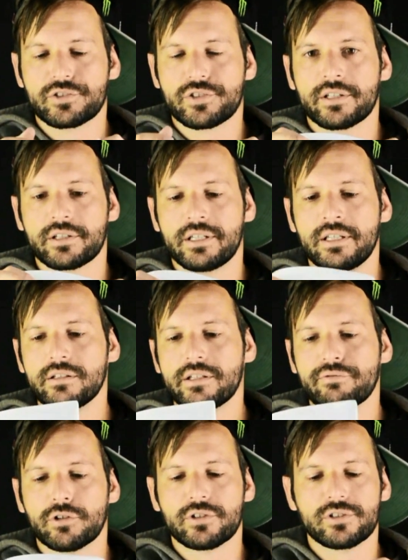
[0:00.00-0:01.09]
inside the heel,
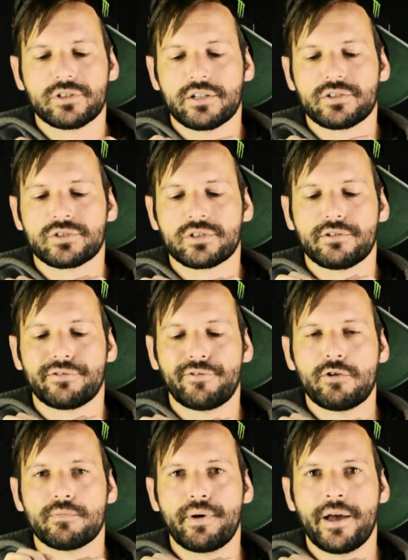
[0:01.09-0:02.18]
they've got this nice
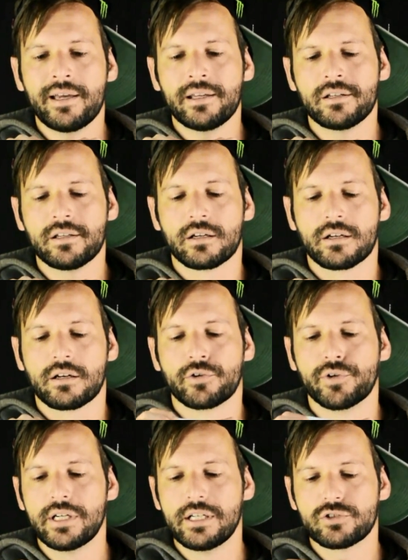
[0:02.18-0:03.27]
foam pad, really